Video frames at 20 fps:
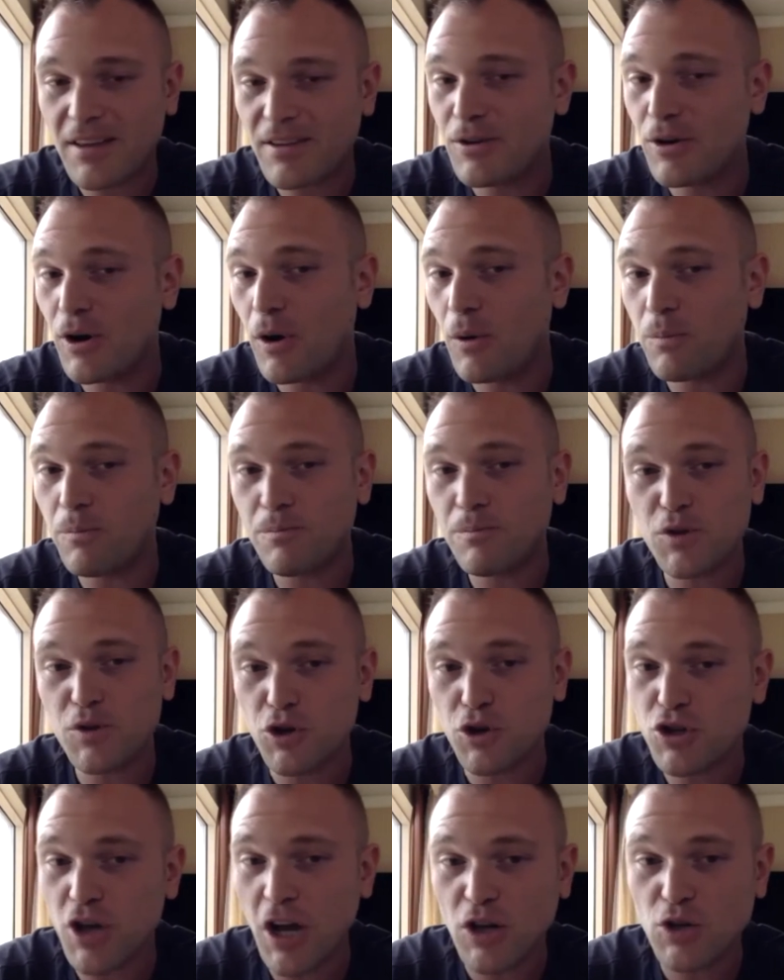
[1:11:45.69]
you know, it's
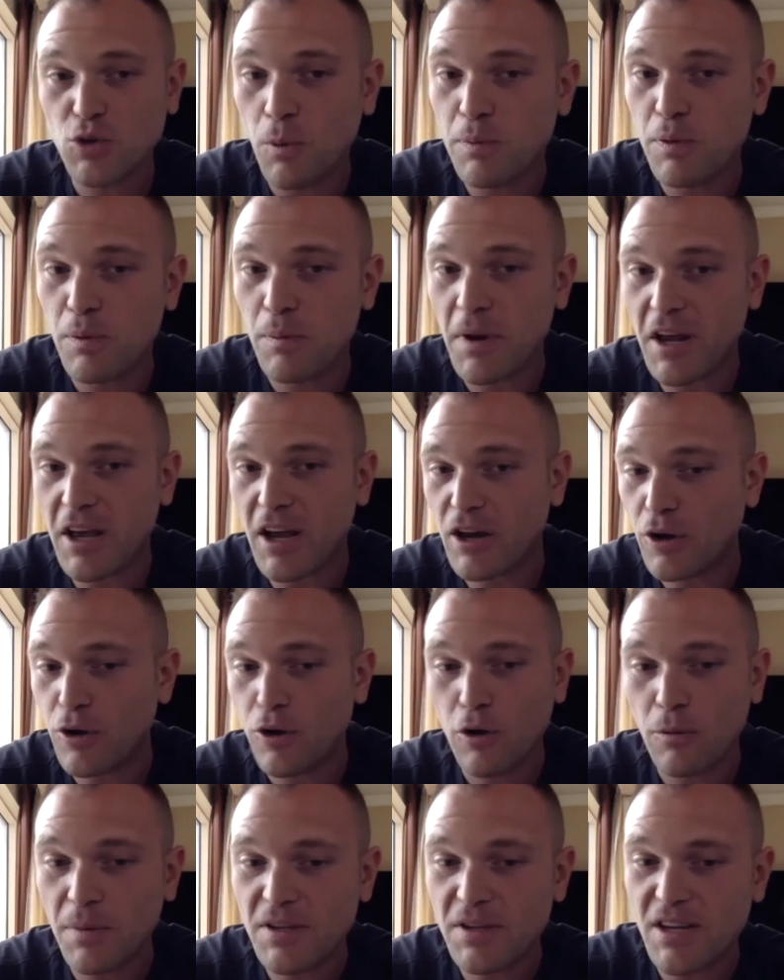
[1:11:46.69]
your schedule permitting. I know
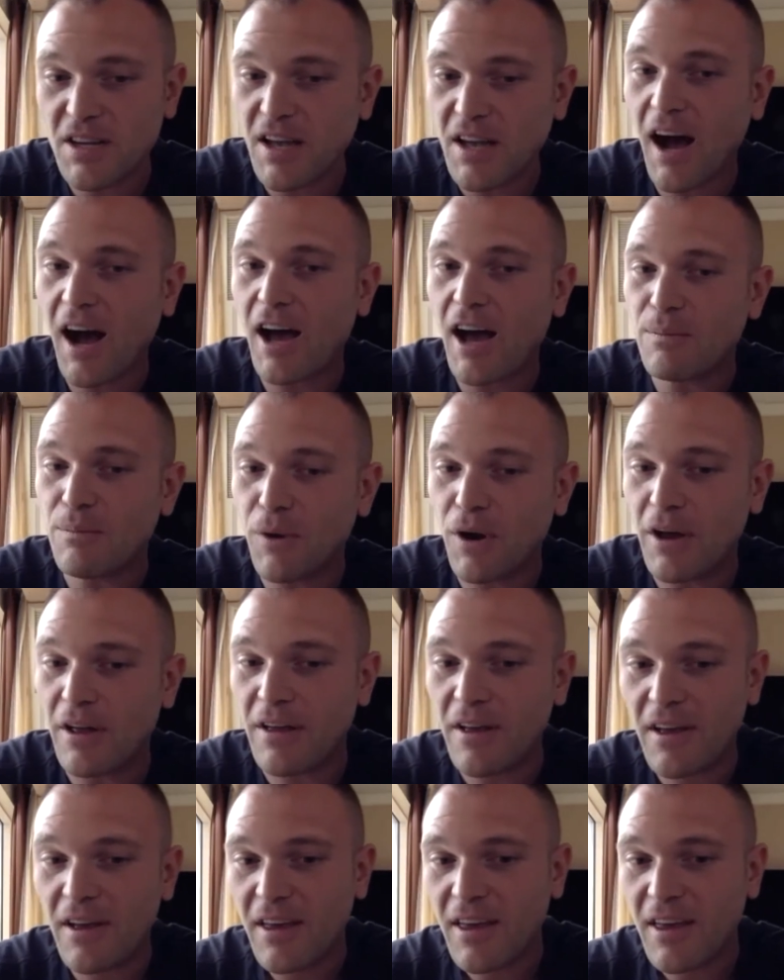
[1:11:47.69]
you're a busy guy, but